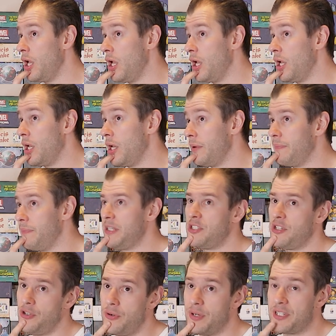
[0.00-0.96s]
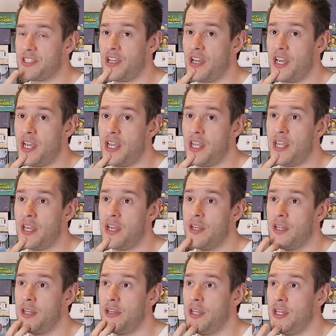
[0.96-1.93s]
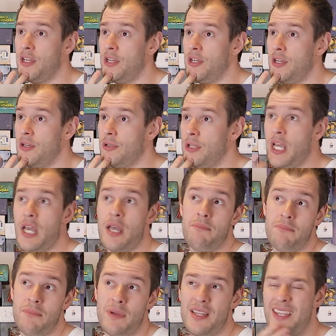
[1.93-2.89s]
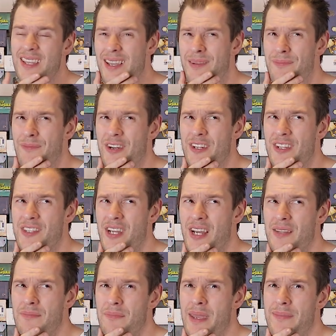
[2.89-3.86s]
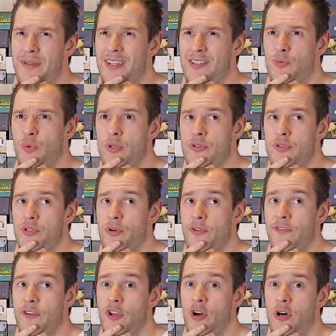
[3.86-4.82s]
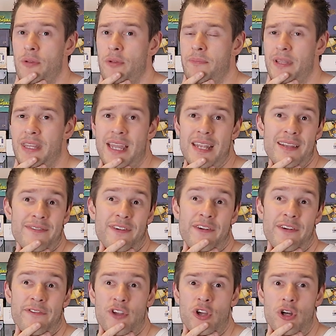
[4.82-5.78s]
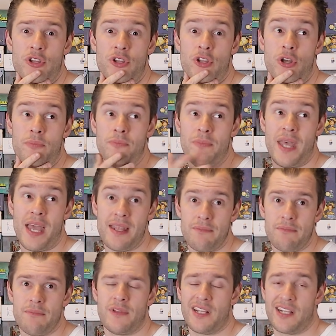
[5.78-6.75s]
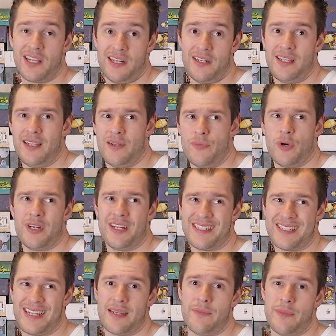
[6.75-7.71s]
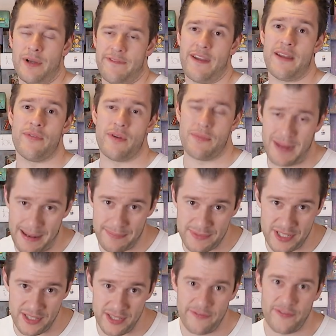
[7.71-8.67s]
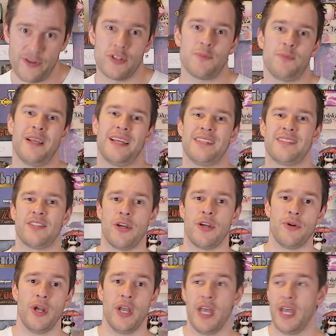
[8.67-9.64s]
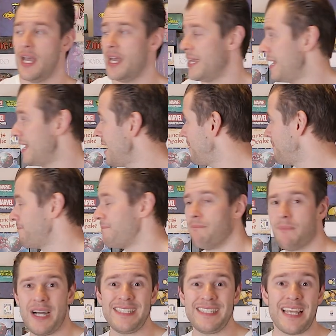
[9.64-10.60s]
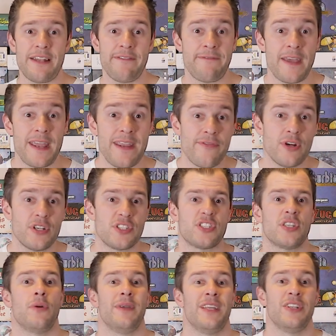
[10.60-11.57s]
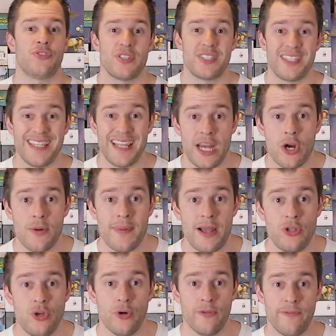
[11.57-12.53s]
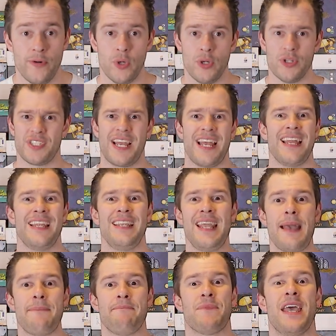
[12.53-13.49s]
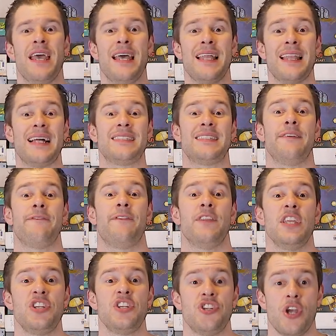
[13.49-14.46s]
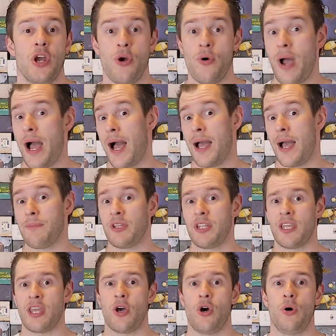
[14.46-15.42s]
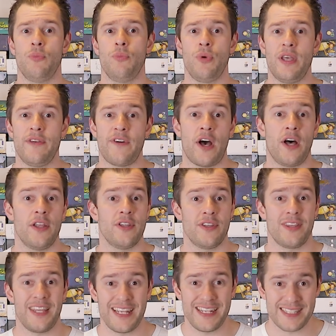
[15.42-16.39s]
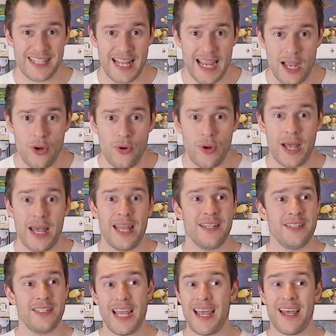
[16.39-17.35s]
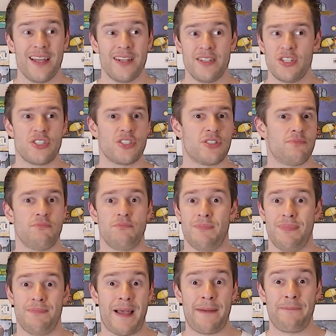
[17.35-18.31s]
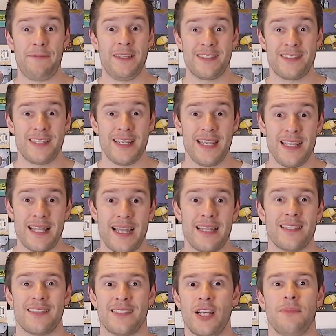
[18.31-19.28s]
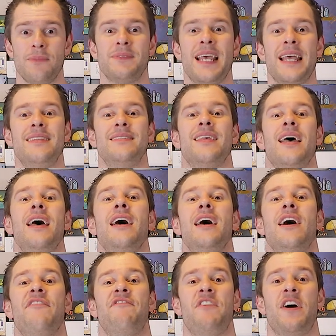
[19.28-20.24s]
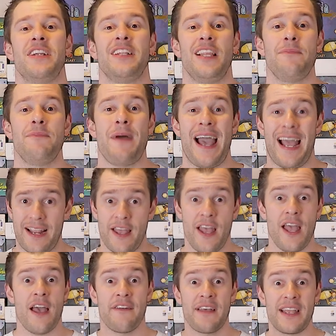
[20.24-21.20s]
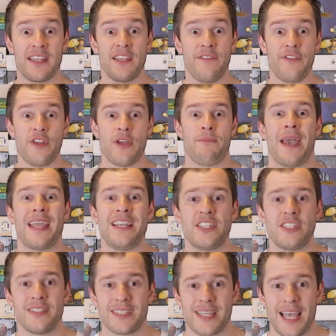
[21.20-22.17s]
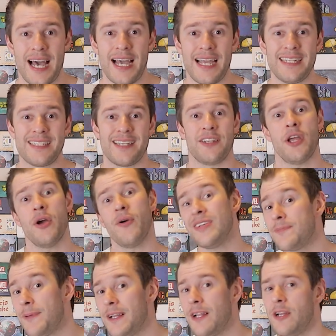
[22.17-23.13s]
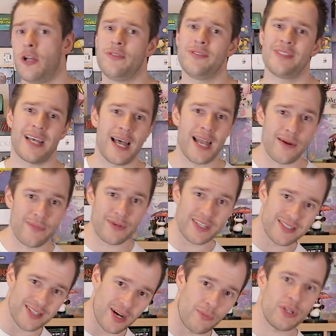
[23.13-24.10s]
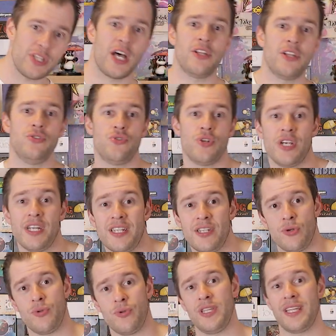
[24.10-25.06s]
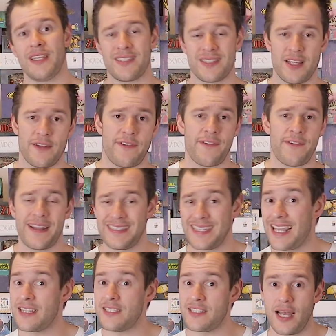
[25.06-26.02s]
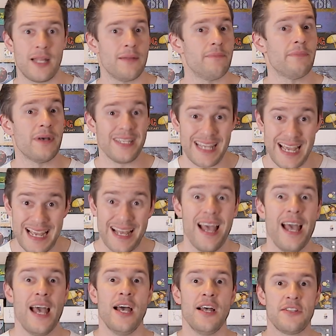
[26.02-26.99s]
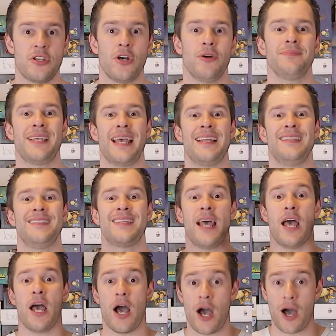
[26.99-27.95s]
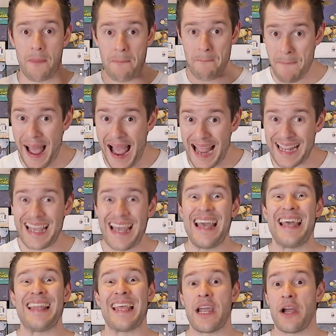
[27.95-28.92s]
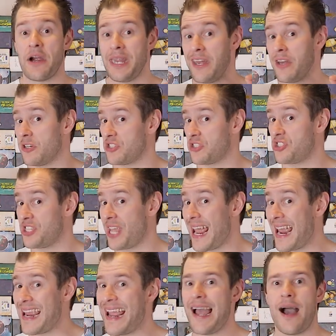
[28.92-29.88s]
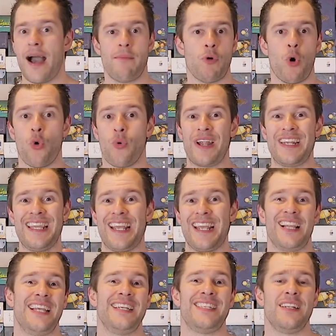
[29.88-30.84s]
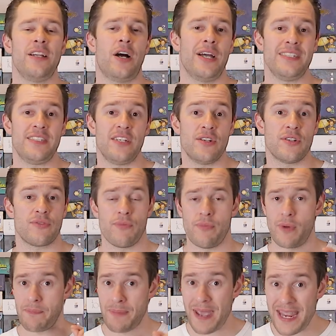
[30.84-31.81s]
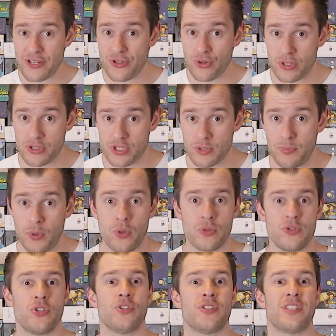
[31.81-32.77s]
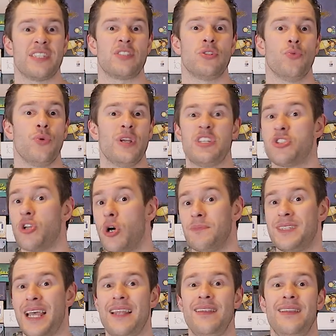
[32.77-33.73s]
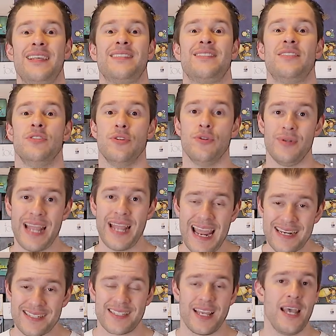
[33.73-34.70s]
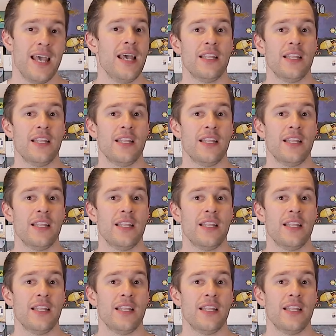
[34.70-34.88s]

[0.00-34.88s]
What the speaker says: Mentioned USA. Yeah, I think I'm kind of done. Maybe there's one or two I've forgotten, but then if I've forgotten them, then clearly they weren't exactly my favourite maps in the first place. So, yeah, my 10 favourites. I'll be interested to hear about your thoughts. And yeah, that's it for this show. I'm going to get on with other things now. And yeah, just happy to see that the top 10s are finally back. Thank you for your patience, guys. I know it's been a long time with the top 100 and all the other stuff I've had to get done. But yeah, top 10s are back. They are here to stay. I'm already collating ideas from my Patreon supporters as to which top 10 list to do next.